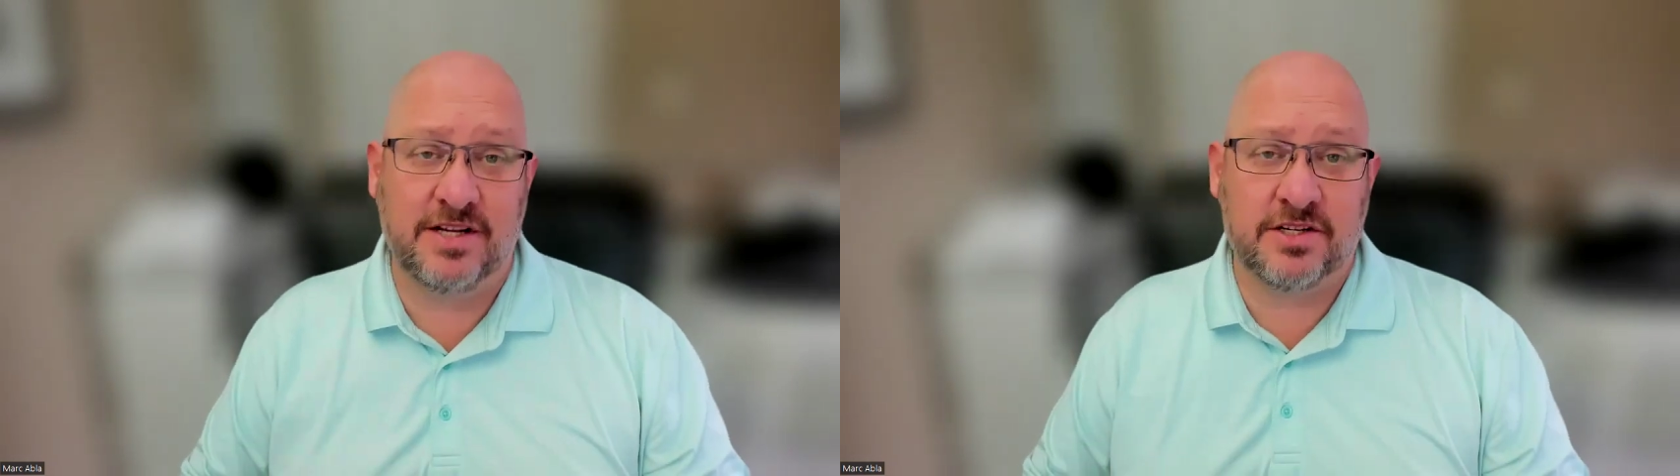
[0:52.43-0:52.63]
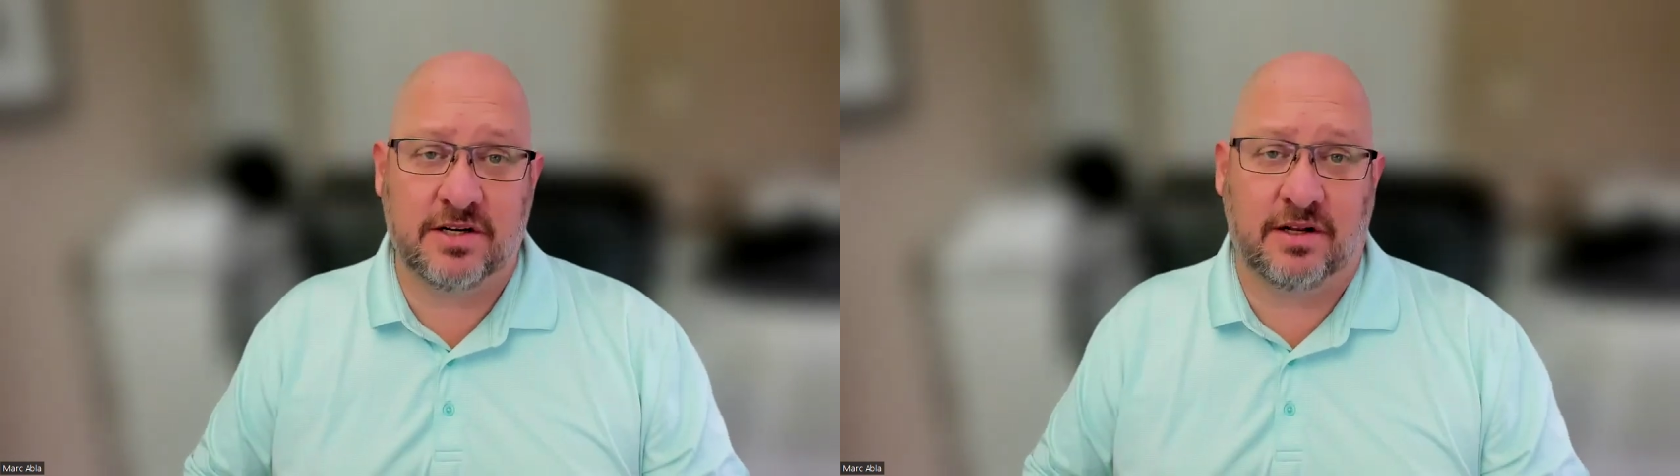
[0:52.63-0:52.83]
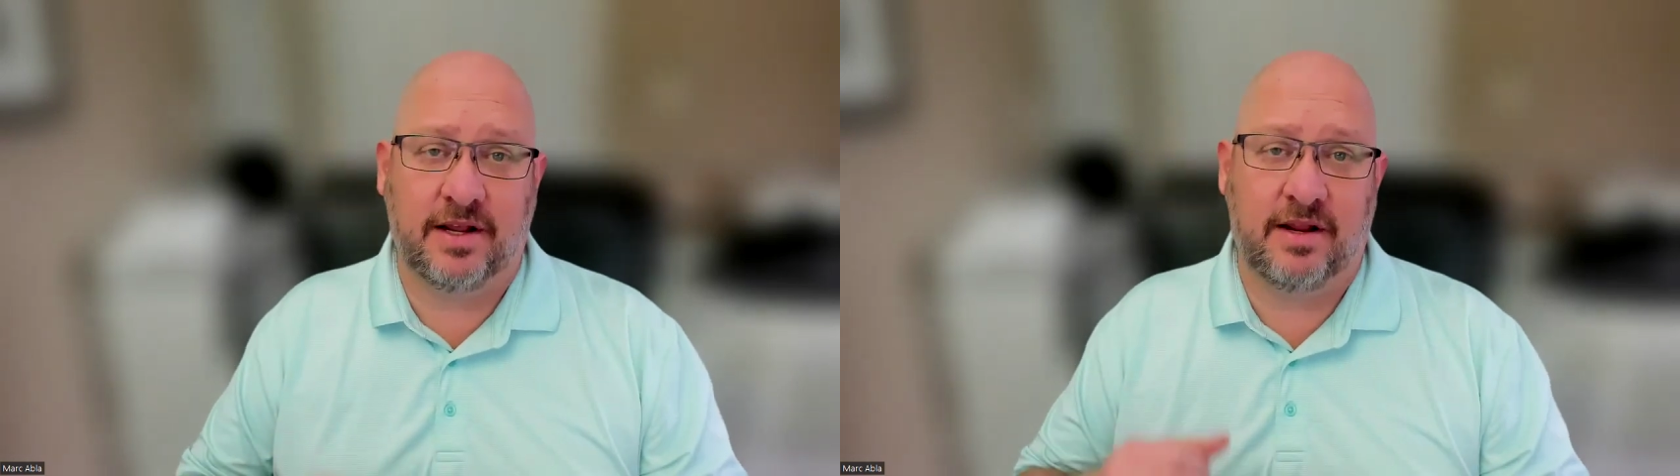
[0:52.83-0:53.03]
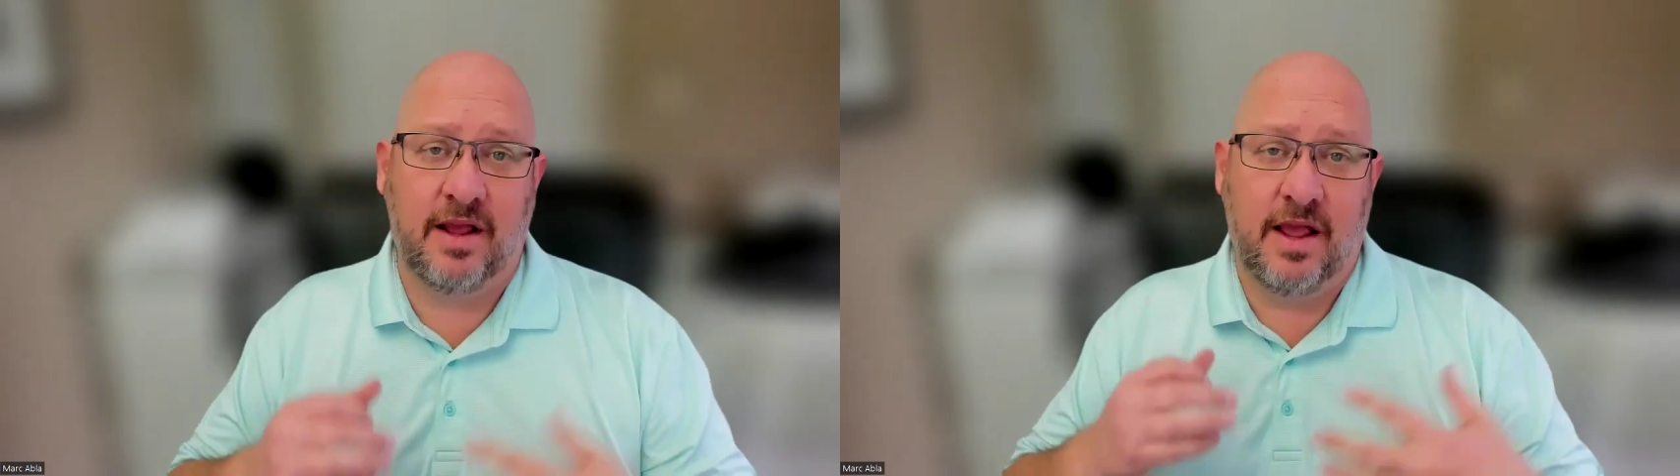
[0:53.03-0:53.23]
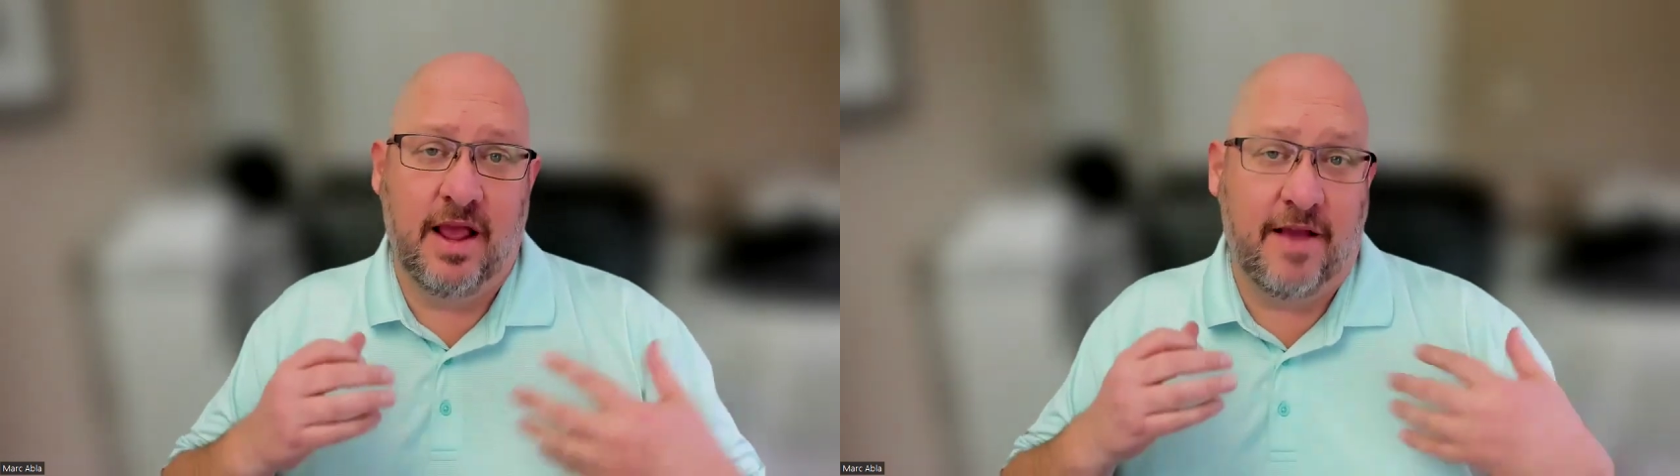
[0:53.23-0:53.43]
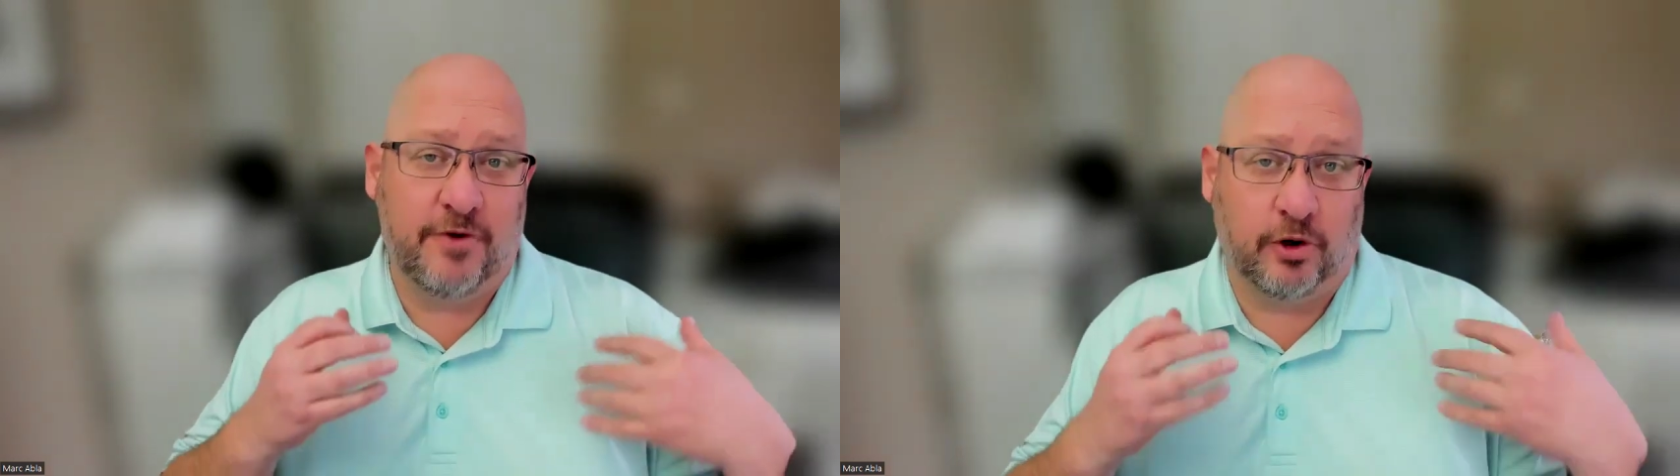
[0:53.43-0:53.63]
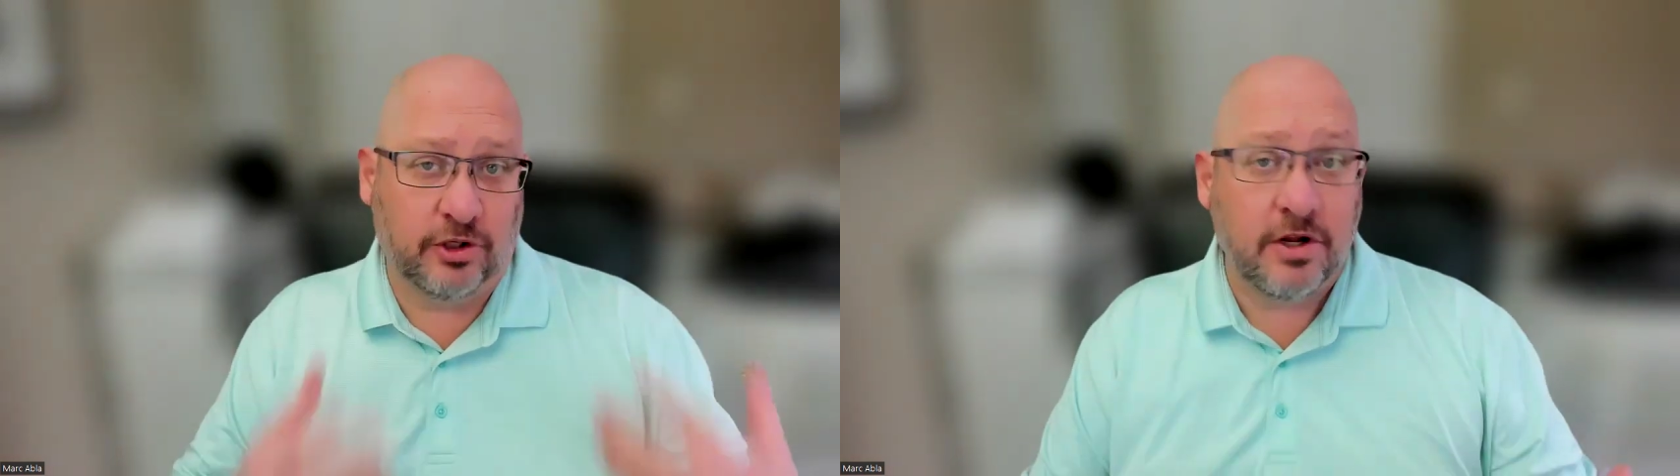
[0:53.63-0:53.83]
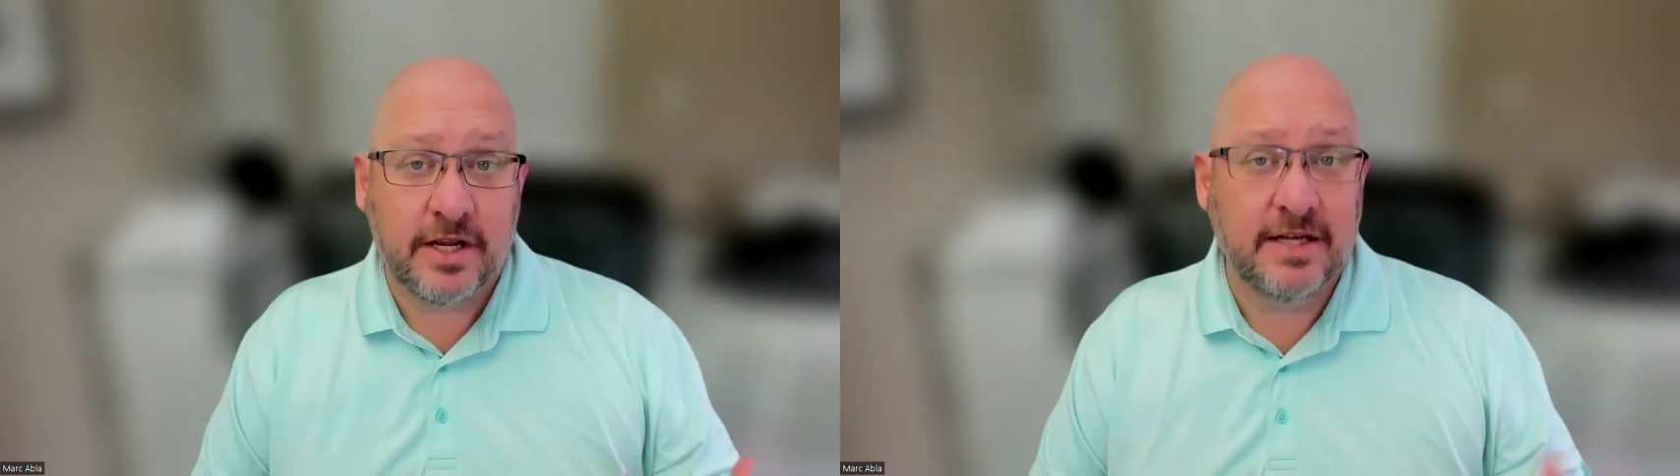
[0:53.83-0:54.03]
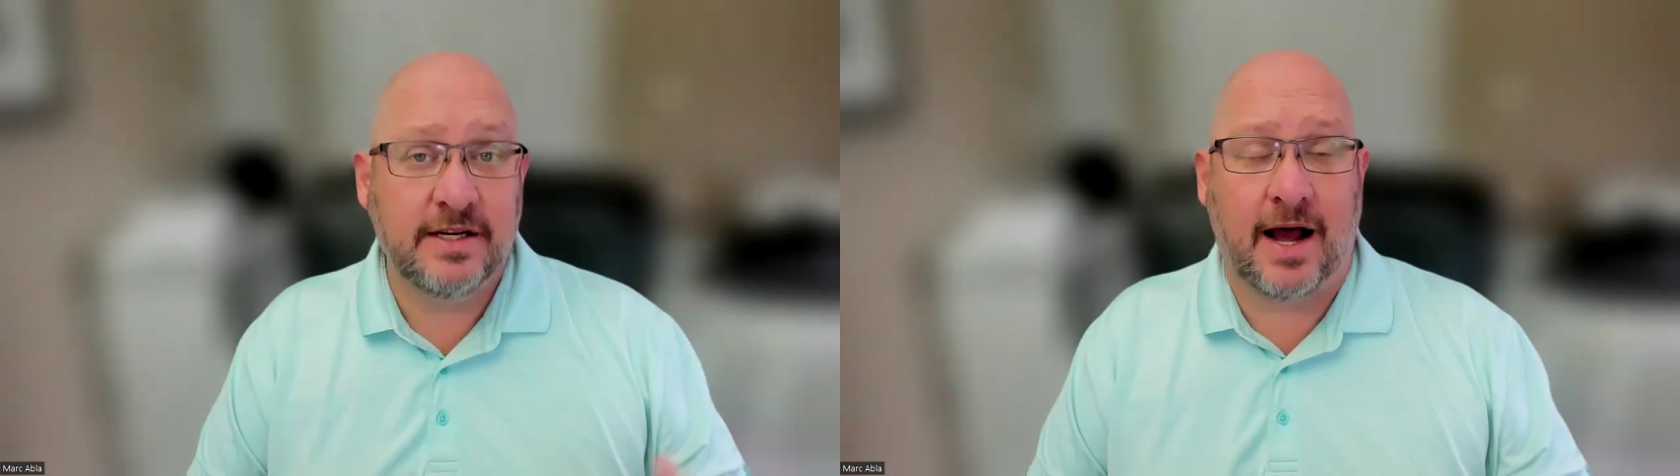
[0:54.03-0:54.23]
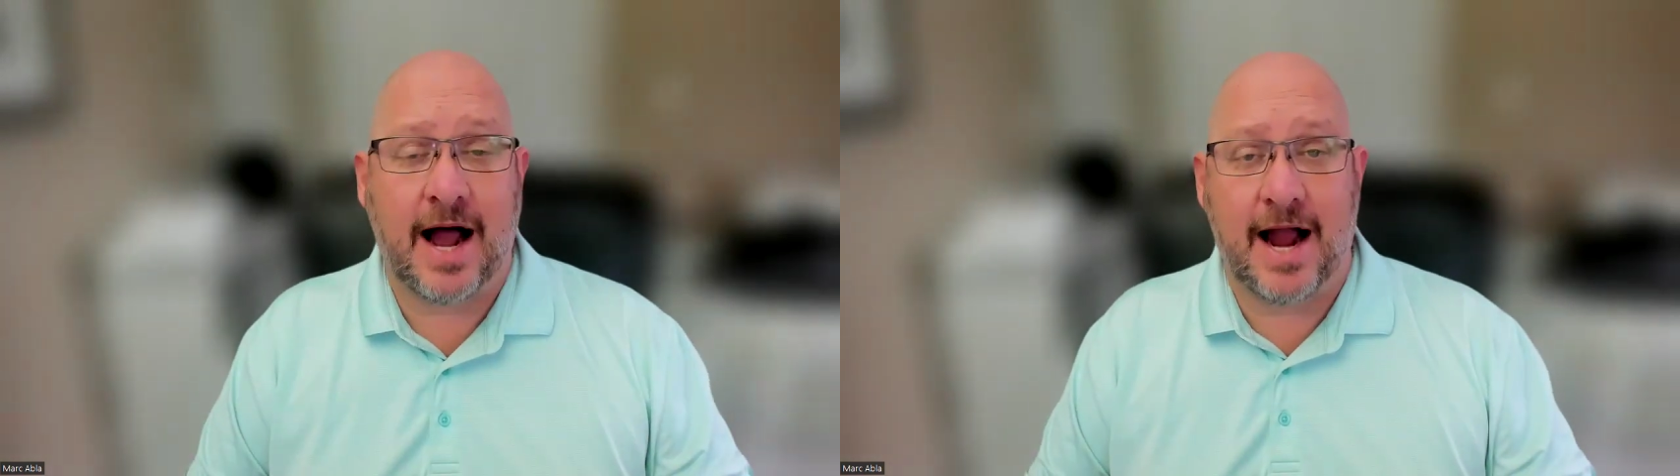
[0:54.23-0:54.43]
Additionally, if you're
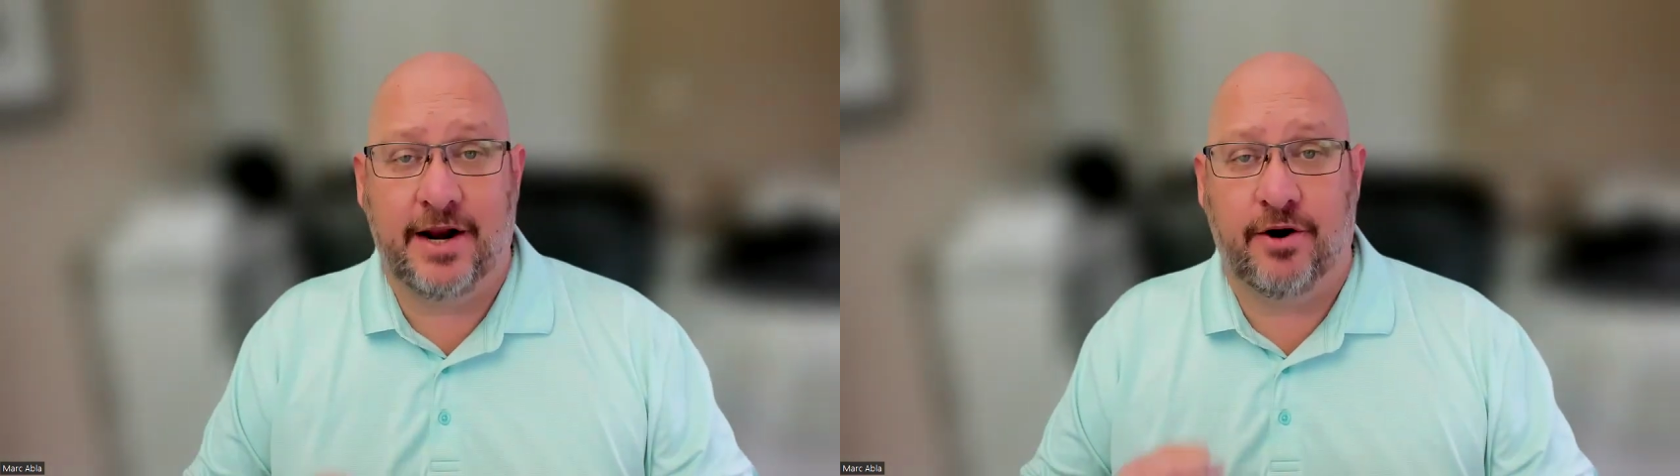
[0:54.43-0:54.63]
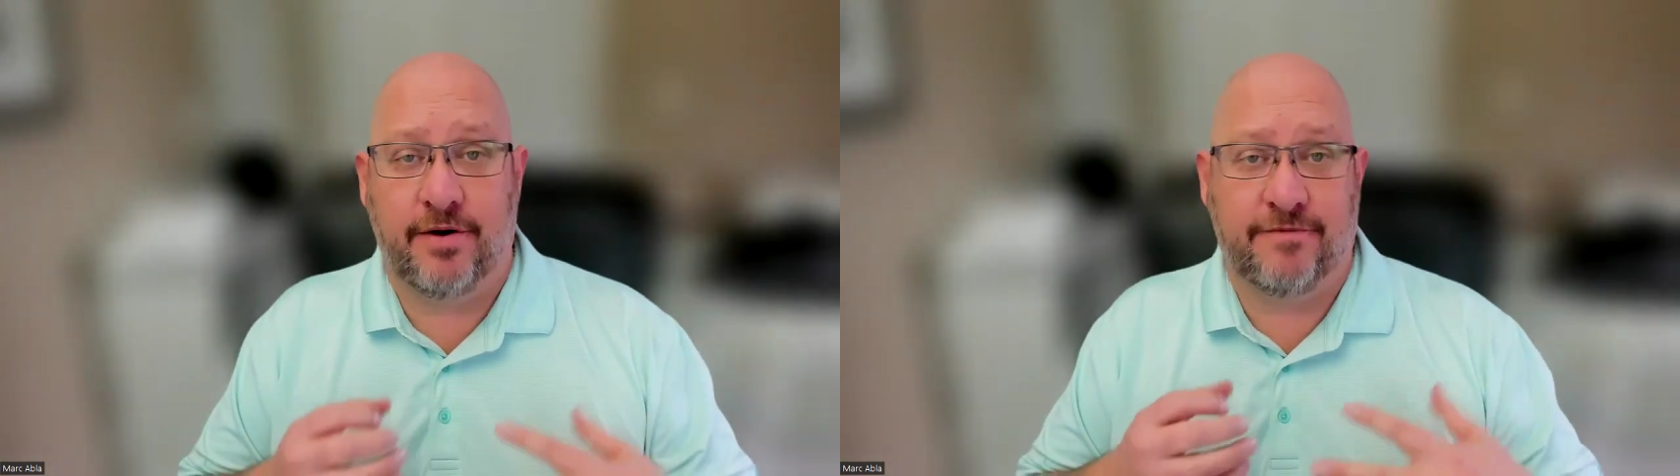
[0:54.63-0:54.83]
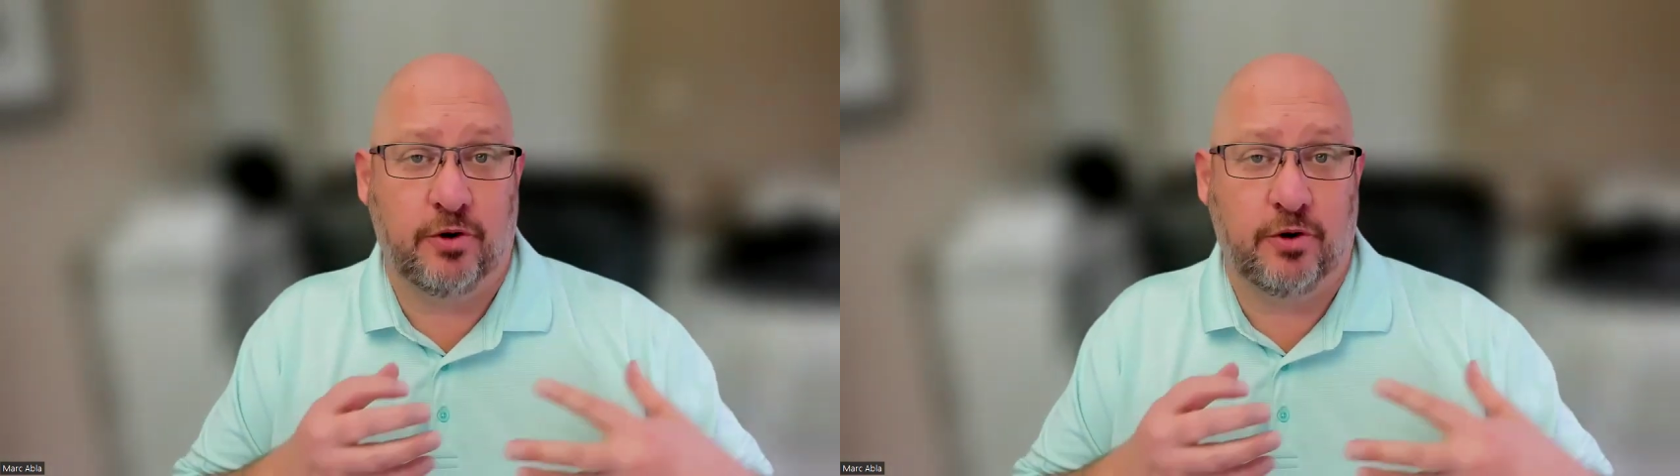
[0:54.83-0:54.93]
looking to hire,